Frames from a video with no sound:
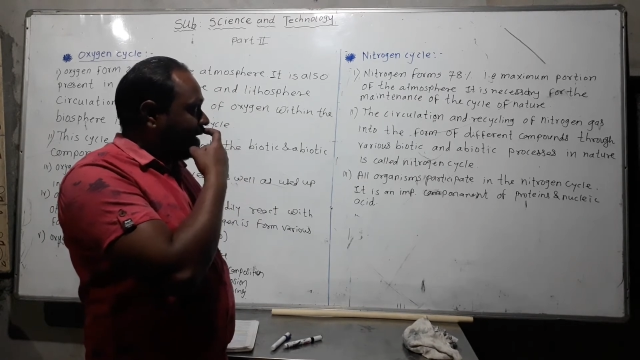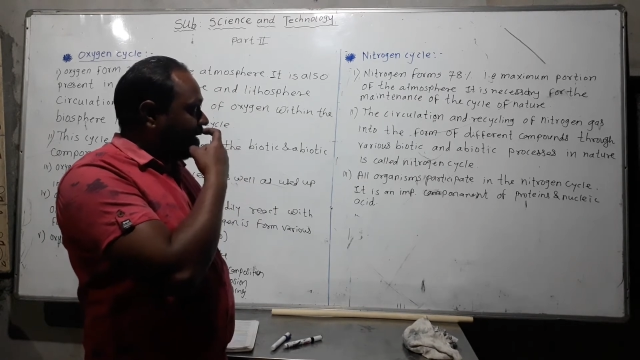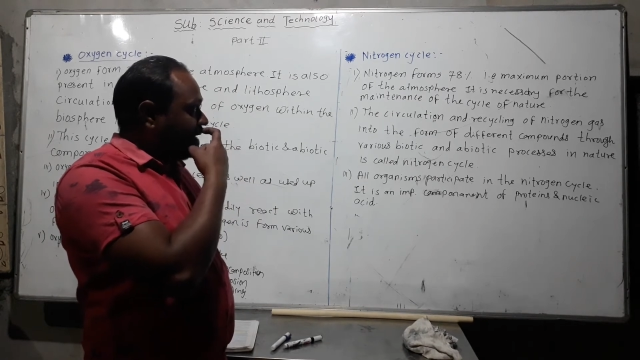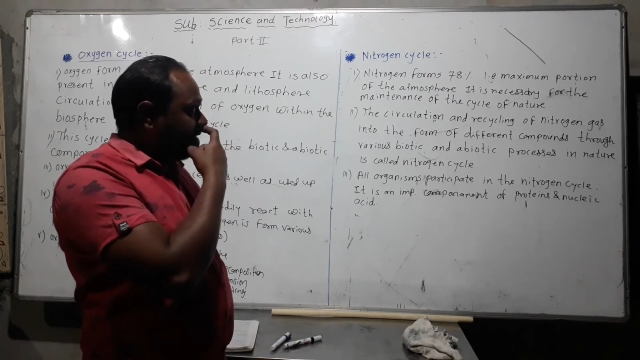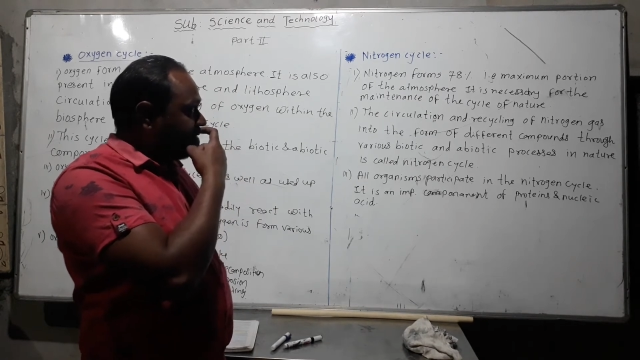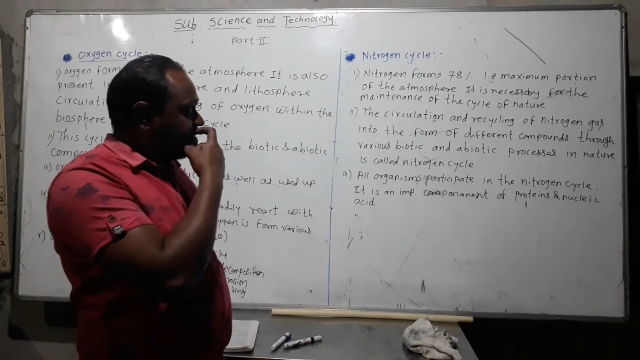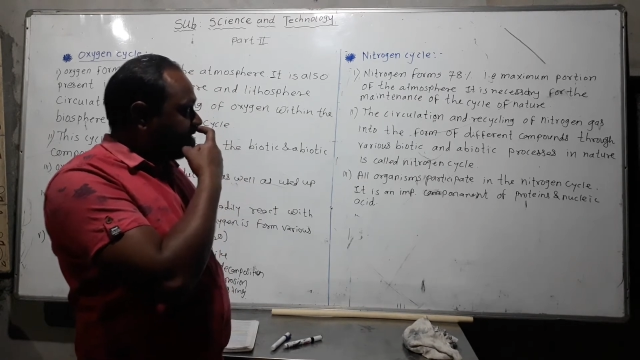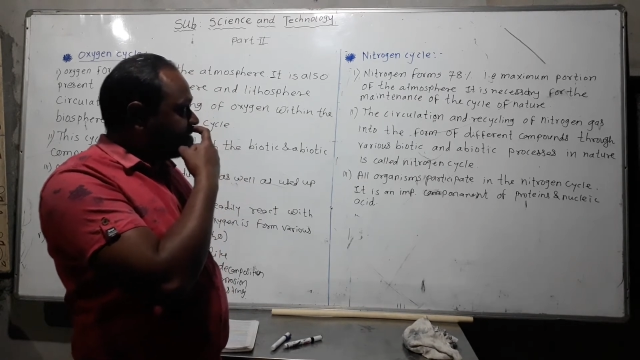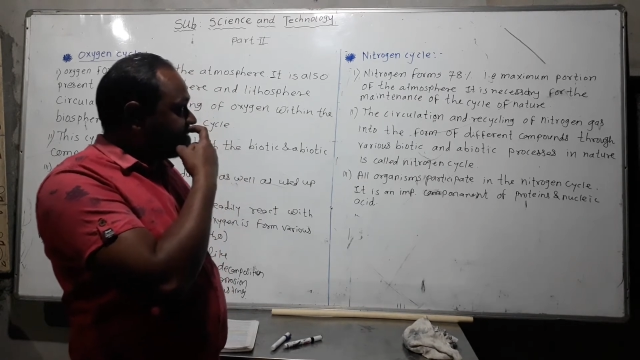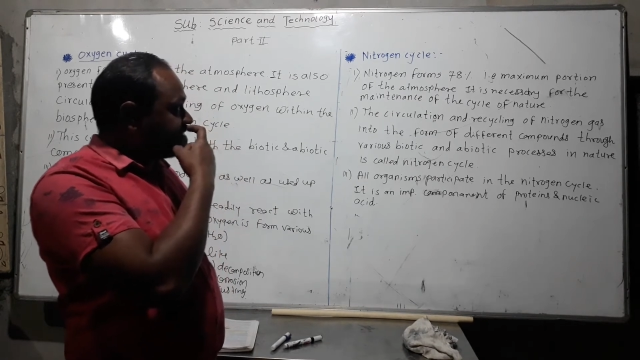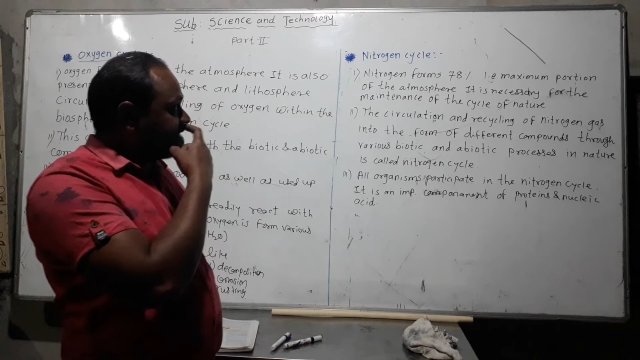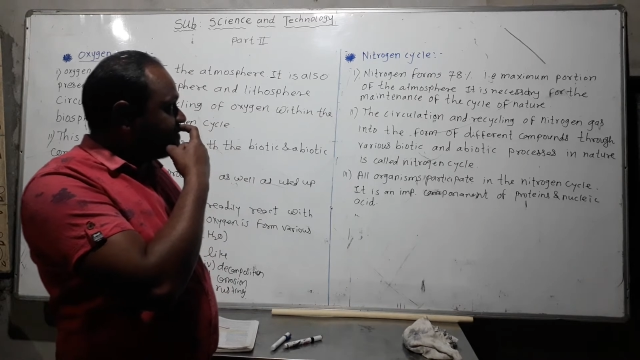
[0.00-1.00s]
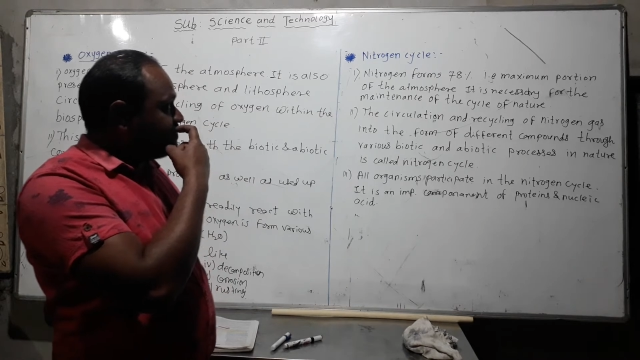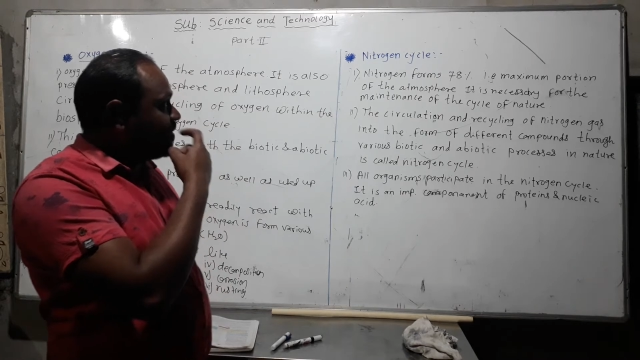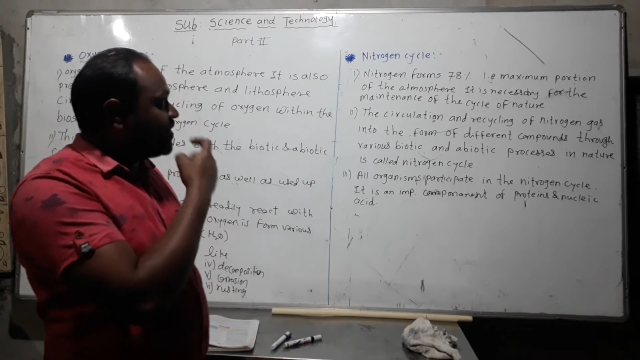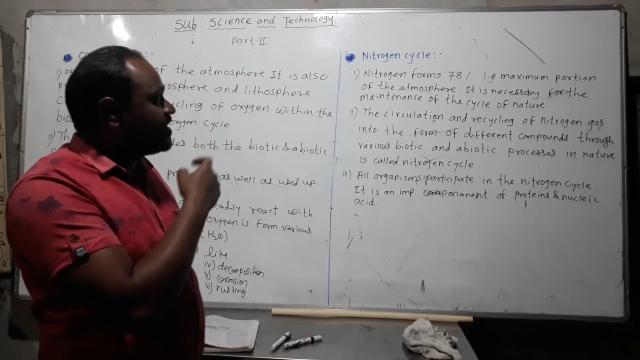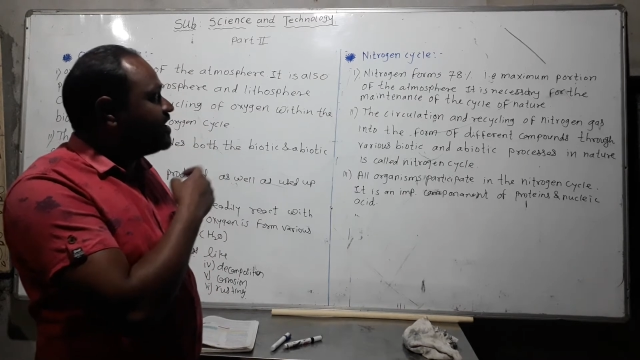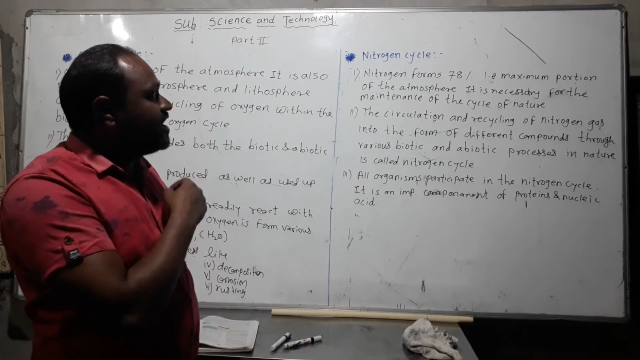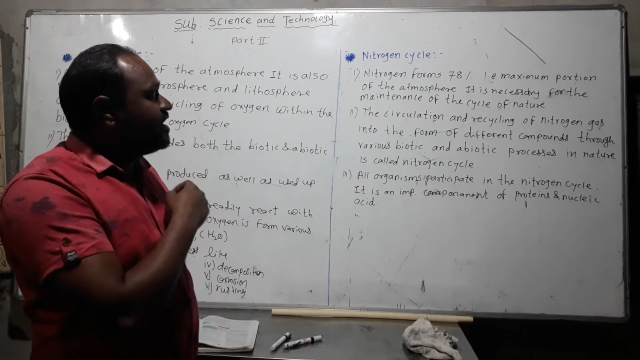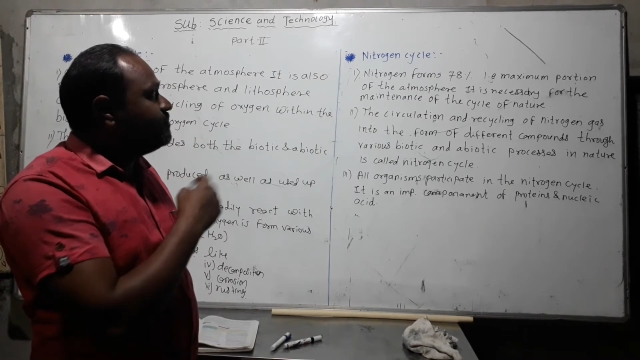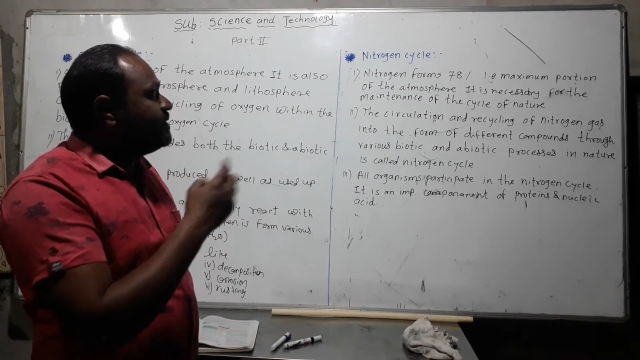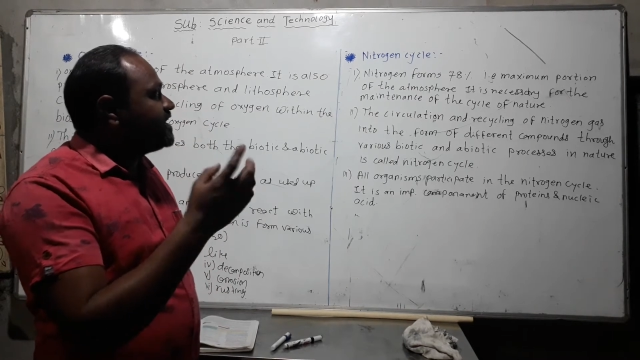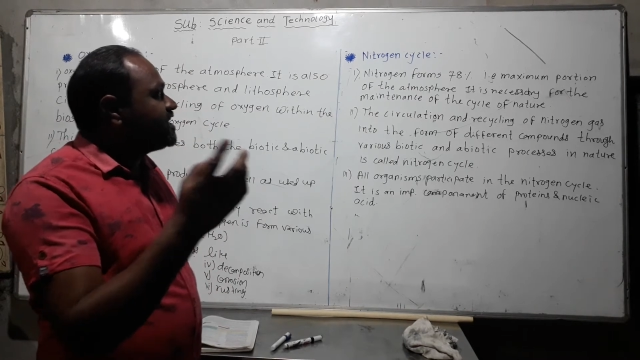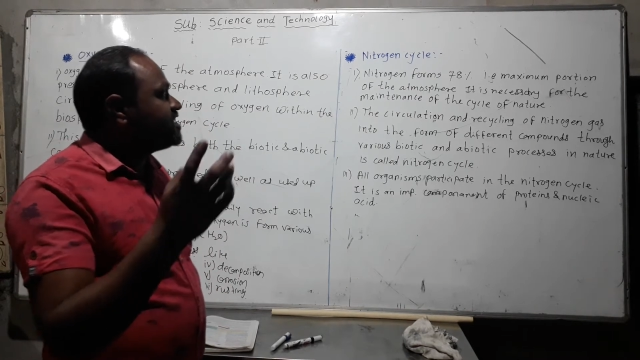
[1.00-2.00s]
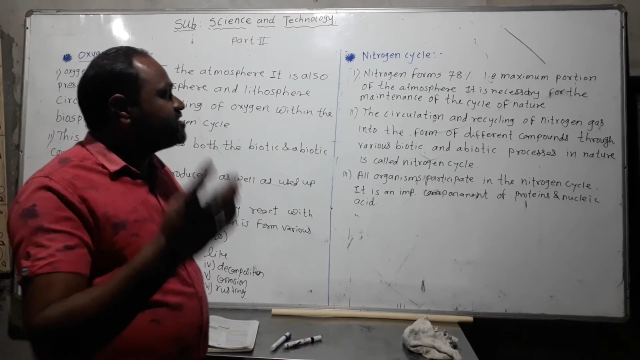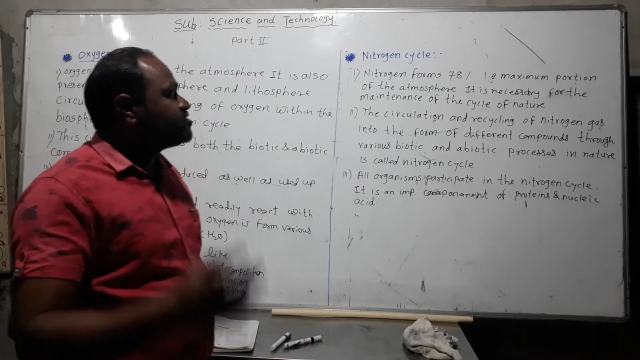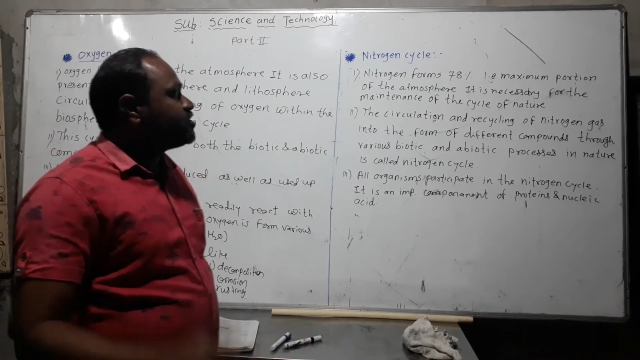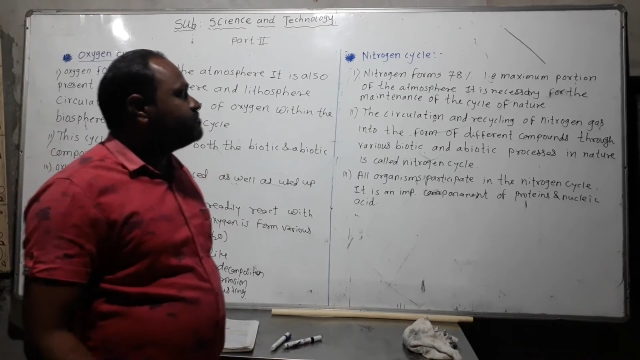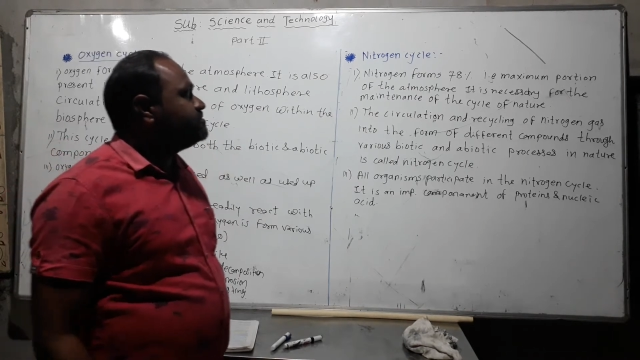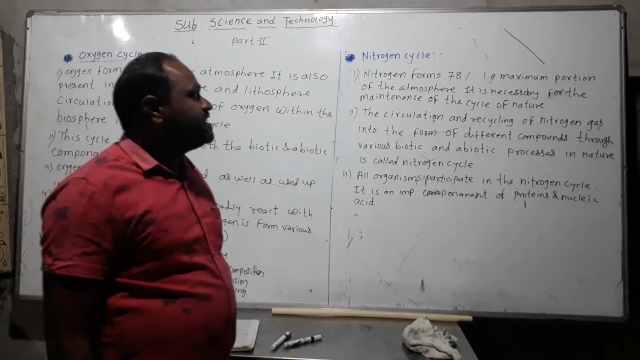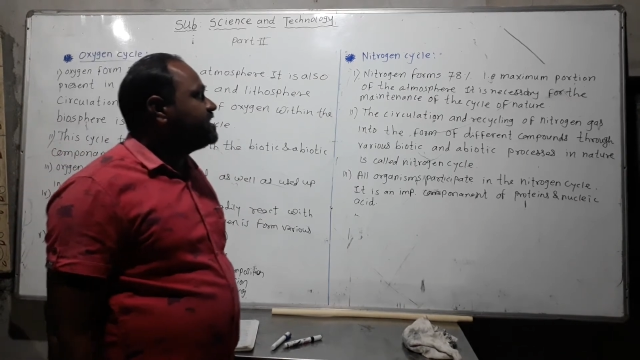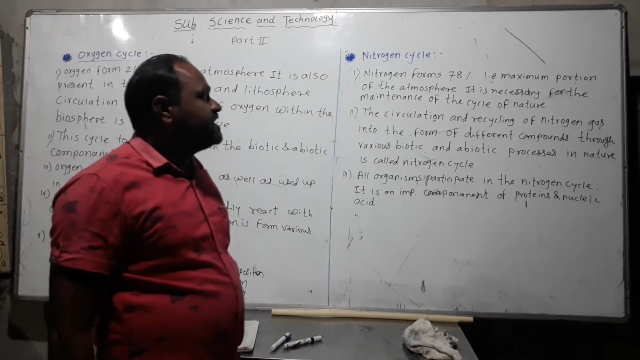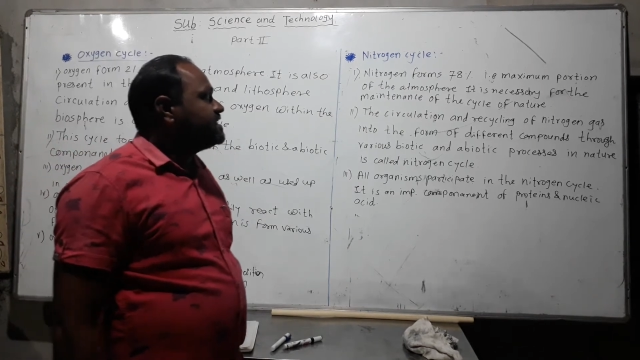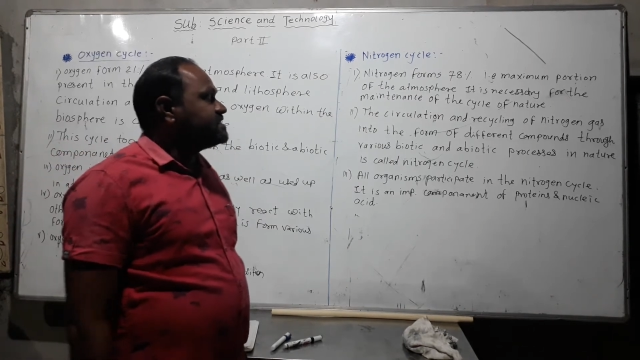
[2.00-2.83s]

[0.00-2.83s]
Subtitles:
is necessary for a maintenance of the